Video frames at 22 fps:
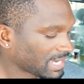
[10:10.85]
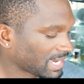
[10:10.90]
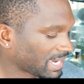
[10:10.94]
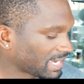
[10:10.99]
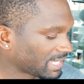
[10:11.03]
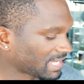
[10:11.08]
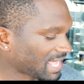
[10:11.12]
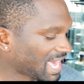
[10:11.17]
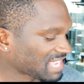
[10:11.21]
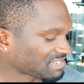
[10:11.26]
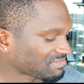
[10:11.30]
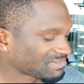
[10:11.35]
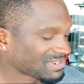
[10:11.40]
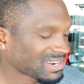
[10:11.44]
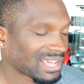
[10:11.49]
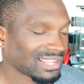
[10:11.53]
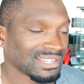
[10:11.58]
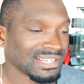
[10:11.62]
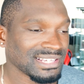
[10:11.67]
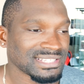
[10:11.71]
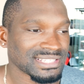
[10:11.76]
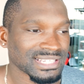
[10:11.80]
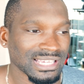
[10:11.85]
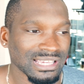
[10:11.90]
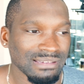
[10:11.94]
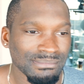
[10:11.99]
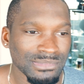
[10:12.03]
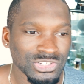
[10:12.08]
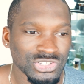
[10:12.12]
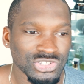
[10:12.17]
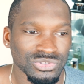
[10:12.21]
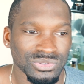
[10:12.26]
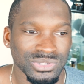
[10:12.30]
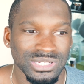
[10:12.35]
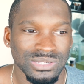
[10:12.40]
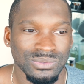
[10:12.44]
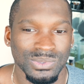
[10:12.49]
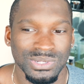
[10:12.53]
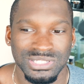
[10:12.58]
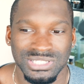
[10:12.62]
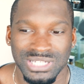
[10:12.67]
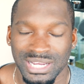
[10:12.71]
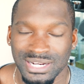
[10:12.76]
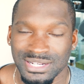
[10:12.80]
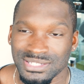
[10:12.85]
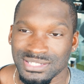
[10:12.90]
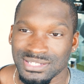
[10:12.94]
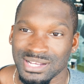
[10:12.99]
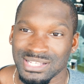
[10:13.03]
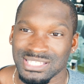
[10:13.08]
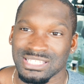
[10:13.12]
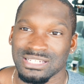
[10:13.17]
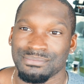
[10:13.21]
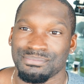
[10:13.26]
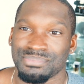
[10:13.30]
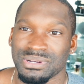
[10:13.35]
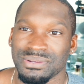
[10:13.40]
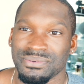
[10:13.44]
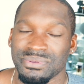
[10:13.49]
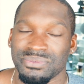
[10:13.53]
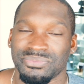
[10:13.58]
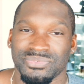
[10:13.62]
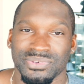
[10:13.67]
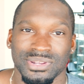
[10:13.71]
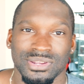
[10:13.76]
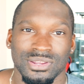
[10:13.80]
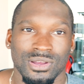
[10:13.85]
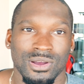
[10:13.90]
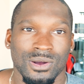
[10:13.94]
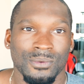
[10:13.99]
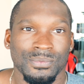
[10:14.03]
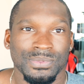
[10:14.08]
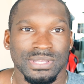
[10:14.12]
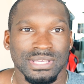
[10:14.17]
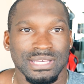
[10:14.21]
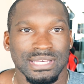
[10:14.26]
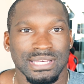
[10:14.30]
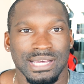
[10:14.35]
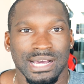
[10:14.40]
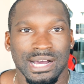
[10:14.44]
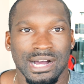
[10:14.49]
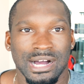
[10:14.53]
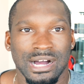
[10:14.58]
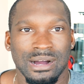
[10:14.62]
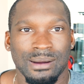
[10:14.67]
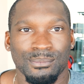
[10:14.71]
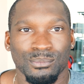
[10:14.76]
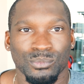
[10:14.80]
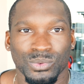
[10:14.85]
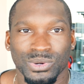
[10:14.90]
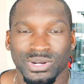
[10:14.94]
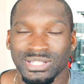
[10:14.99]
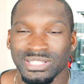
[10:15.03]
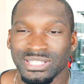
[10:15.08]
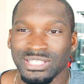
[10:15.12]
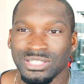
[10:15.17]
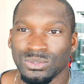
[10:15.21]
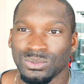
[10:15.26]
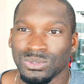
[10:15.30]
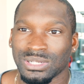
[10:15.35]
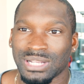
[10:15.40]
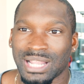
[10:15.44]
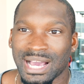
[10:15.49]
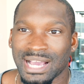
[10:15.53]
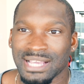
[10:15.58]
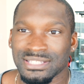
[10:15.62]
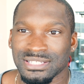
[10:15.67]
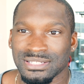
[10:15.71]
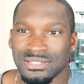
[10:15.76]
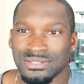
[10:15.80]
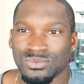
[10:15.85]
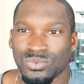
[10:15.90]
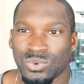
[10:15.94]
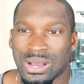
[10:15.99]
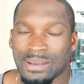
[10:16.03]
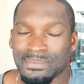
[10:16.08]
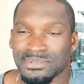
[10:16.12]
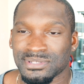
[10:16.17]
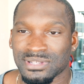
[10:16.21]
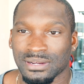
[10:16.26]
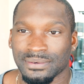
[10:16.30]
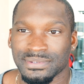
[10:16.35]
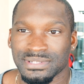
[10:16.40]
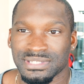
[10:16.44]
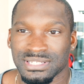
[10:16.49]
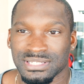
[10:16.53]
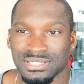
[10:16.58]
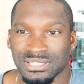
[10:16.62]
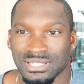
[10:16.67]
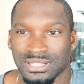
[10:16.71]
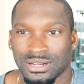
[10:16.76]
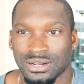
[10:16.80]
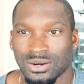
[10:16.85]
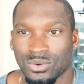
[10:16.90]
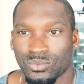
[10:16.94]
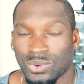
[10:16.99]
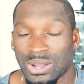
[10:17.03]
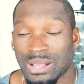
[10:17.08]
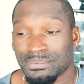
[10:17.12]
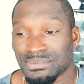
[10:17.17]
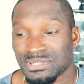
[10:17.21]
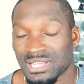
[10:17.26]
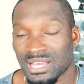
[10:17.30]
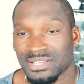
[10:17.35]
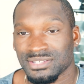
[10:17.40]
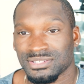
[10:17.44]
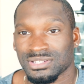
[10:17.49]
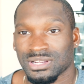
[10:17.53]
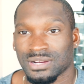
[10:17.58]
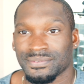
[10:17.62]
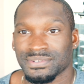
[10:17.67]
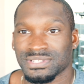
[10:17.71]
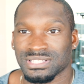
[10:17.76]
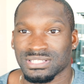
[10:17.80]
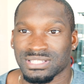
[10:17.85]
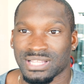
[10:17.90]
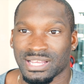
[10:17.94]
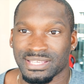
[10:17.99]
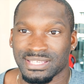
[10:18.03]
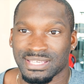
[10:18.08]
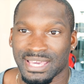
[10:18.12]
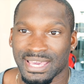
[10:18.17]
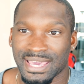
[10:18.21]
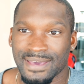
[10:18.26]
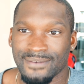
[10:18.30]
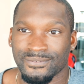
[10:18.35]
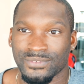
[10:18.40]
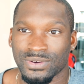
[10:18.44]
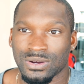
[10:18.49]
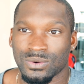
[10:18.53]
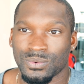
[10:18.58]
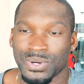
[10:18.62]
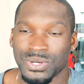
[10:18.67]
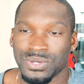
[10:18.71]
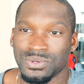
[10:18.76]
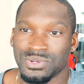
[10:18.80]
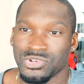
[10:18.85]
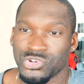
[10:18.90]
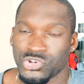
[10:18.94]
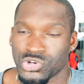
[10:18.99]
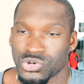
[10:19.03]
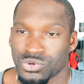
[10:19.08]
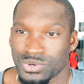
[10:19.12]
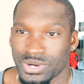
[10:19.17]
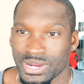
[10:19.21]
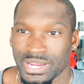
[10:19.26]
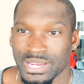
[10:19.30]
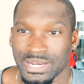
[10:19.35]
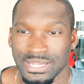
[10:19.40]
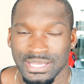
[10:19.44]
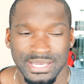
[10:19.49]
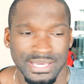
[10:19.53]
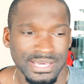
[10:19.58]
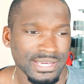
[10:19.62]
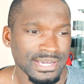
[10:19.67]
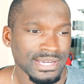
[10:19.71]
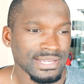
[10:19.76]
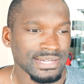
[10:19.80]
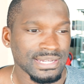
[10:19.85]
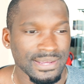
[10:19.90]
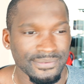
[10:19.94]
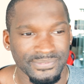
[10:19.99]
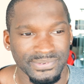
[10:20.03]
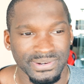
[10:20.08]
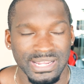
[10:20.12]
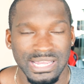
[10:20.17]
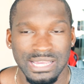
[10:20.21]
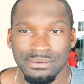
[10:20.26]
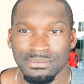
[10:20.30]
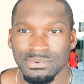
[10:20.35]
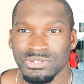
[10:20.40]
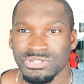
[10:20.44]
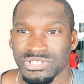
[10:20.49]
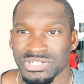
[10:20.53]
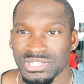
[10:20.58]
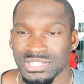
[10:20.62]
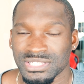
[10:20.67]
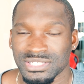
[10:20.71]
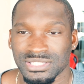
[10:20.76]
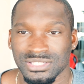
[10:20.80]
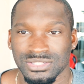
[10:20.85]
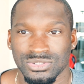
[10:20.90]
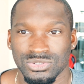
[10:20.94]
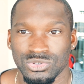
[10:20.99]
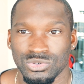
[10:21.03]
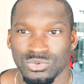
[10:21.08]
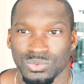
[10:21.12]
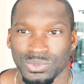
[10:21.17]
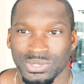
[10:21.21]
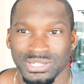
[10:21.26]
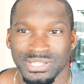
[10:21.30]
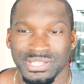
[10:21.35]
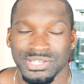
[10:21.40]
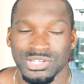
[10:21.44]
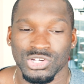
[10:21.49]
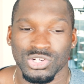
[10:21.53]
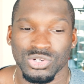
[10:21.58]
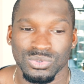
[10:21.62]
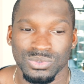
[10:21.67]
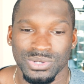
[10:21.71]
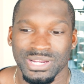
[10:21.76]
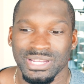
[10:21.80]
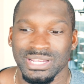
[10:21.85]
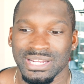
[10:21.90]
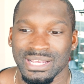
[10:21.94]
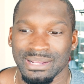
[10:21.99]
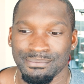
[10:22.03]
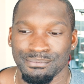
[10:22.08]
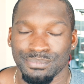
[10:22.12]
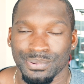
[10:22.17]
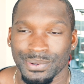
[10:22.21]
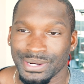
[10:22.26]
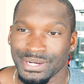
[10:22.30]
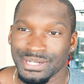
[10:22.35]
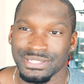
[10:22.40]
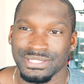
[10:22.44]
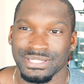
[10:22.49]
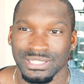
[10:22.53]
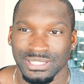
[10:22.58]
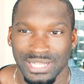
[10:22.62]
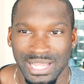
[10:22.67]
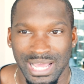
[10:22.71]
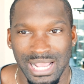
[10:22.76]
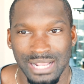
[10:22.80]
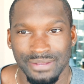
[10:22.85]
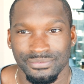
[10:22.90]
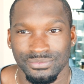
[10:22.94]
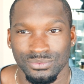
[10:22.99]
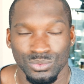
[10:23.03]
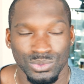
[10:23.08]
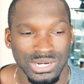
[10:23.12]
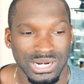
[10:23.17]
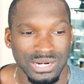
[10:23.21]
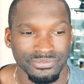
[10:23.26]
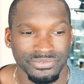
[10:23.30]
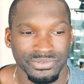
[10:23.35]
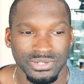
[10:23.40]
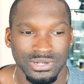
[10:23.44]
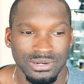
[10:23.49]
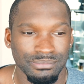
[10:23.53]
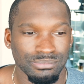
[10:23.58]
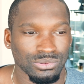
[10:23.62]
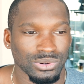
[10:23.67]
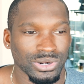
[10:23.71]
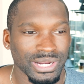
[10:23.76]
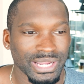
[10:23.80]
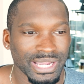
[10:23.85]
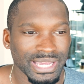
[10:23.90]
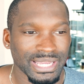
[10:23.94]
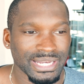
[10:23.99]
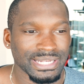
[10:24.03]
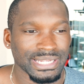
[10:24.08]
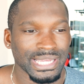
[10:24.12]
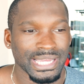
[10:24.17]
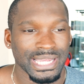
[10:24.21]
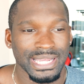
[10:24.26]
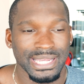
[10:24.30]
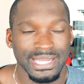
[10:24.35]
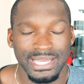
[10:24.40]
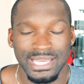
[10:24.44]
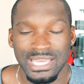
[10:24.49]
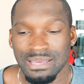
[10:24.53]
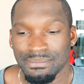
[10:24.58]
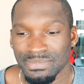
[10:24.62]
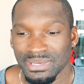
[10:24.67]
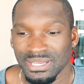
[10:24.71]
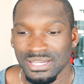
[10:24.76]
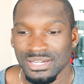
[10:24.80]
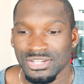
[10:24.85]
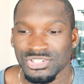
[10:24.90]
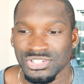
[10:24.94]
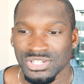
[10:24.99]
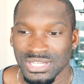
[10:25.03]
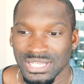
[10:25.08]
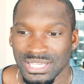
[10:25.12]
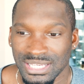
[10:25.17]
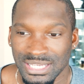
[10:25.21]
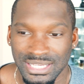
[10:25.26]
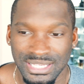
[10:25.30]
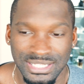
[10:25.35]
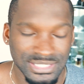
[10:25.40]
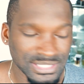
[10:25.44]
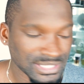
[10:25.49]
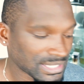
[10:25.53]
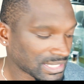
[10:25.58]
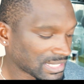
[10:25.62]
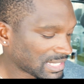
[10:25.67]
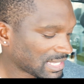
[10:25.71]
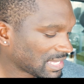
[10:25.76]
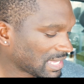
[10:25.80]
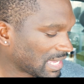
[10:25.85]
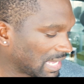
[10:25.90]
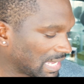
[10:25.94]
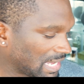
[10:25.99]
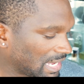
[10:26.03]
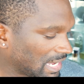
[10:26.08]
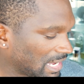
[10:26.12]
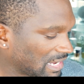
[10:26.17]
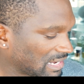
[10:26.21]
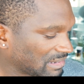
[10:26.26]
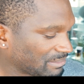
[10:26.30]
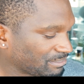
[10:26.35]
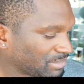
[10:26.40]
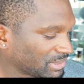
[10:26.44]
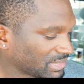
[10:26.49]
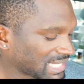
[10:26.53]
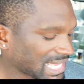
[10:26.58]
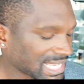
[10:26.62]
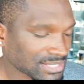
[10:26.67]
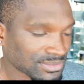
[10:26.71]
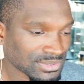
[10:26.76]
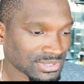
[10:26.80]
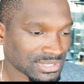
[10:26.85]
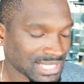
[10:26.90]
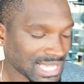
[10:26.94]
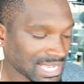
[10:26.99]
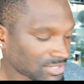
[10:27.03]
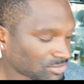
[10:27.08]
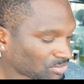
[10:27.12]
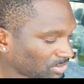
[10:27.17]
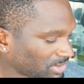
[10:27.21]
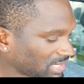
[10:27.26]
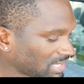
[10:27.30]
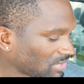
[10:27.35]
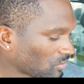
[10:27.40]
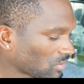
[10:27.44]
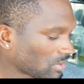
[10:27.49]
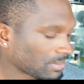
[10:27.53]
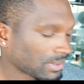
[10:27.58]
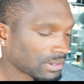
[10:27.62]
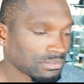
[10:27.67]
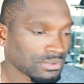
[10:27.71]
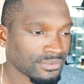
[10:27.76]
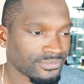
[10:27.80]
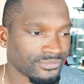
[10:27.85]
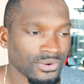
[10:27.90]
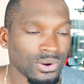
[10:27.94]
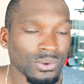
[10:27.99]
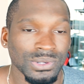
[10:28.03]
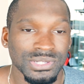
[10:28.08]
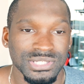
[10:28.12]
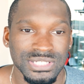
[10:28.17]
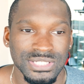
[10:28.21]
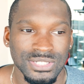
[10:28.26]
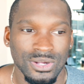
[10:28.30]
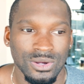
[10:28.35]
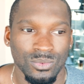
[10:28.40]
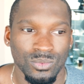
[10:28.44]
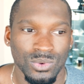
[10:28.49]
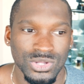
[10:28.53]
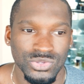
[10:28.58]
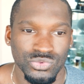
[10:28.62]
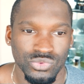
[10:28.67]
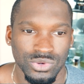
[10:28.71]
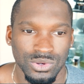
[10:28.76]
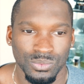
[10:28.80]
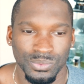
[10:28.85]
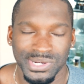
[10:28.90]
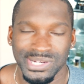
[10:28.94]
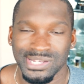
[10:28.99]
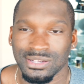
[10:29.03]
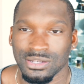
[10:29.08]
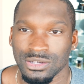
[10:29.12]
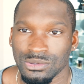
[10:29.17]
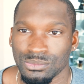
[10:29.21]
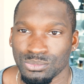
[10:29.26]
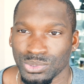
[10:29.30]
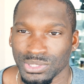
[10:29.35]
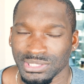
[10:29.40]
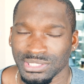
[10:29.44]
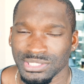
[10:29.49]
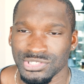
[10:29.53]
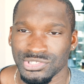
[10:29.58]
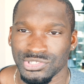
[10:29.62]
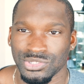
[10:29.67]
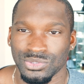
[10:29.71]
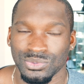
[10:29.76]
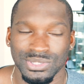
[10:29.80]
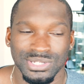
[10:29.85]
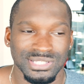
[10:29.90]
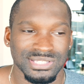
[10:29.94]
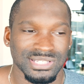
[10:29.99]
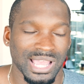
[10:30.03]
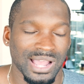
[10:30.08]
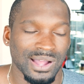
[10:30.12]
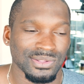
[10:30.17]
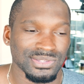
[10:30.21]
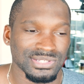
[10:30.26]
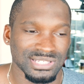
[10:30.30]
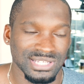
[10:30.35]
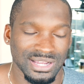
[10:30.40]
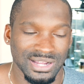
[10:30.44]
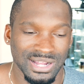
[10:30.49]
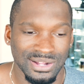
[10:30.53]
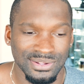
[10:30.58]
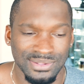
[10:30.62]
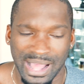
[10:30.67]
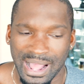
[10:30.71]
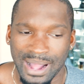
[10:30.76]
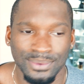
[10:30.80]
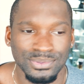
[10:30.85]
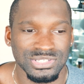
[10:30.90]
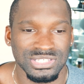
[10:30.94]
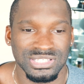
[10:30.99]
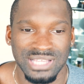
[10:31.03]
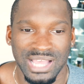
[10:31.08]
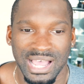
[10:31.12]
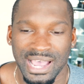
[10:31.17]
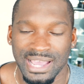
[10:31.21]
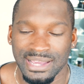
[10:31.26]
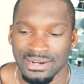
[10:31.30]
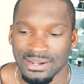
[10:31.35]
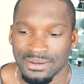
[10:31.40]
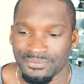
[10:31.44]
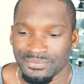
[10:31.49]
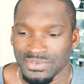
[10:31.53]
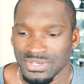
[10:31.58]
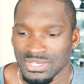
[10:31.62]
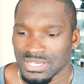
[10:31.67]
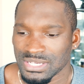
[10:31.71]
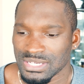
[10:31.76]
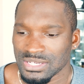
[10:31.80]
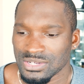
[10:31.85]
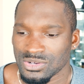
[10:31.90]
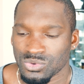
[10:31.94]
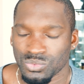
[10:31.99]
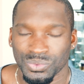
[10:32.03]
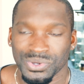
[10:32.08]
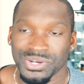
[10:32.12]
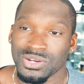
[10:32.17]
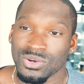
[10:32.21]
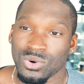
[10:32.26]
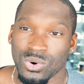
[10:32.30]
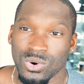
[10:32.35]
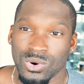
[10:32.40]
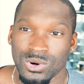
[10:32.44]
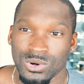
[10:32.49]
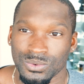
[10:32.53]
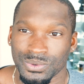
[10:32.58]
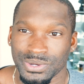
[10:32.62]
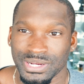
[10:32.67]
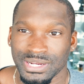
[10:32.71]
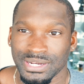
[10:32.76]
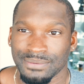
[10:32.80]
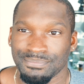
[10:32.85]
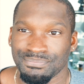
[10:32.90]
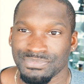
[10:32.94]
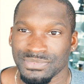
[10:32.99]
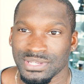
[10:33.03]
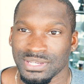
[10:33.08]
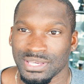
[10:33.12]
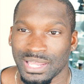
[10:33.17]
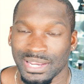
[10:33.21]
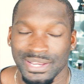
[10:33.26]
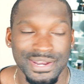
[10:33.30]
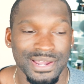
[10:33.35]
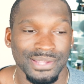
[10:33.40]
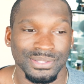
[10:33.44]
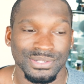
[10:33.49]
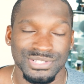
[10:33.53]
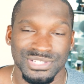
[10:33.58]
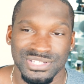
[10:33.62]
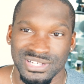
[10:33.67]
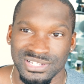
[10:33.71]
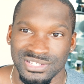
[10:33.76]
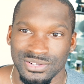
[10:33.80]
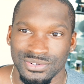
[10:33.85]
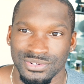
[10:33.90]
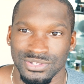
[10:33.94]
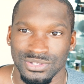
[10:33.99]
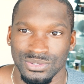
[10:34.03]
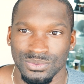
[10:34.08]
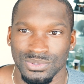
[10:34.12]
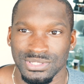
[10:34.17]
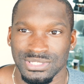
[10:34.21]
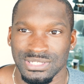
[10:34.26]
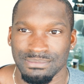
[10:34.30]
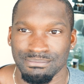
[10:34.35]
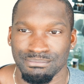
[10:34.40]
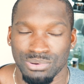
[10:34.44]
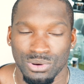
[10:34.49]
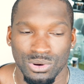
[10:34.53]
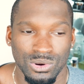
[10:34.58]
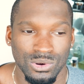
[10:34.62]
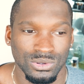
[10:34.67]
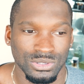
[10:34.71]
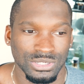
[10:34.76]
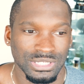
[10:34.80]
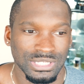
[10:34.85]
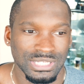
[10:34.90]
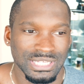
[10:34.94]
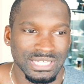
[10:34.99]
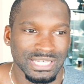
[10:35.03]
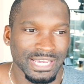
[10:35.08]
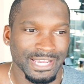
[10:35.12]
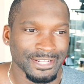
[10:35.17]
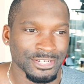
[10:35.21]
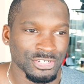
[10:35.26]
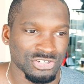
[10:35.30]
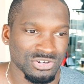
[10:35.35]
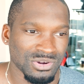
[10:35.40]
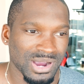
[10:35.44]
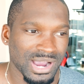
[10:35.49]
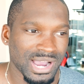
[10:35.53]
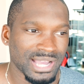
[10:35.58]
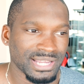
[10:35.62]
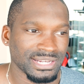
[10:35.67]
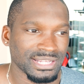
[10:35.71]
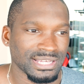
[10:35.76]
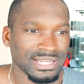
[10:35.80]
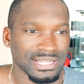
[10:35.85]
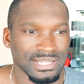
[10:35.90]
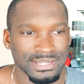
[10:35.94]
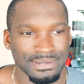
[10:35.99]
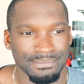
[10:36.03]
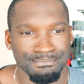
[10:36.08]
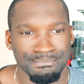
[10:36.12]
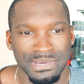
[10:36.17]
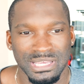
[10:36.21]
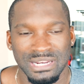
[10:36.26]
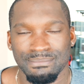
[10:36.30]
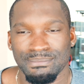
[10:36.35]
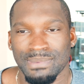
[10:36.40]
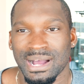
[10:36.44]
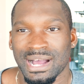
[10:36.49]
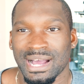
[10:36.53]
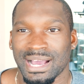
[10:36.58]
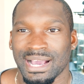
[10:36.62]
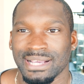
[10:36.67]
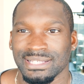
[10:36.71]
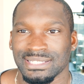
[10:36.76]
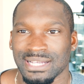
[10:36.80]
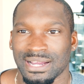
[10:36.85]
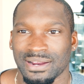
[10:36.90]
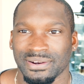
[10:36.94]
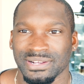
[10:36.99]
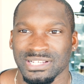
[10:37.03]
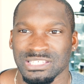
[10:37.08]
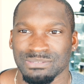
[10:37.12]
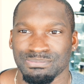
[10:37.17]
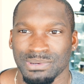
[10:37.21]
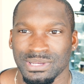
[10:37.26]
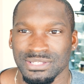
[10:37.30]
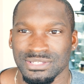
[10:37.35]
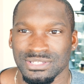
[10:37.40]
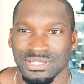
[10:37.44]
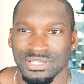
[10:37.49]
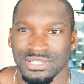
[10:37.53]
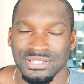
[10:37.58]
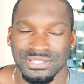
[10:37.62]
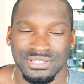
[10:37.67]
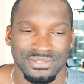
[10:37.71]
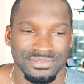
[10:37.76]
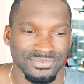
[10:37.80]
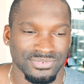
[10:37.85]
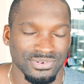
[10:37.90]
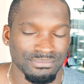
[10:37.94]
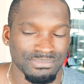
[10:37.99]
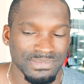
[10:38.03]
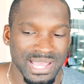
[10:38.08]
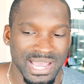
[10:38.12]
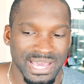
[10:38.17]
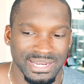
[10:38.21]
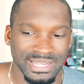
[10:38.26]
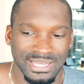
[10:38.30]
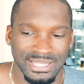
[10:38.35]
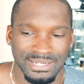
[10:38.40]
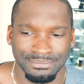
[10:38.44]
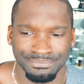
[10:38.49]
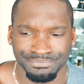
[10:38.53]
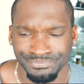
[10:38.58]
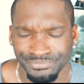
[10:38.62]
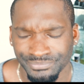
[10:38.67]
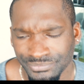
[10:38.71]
And last but not least, imagery, which I discussed in the previous video. Really utilizing web services or website services like Canva, where you can create different images to really create and bring to life whatever your brand image is. But that's really what I'm going to be focusing on once we recoup with these units, outside of reordering another 600 units in bulk and trying to minimize our expenses from that end.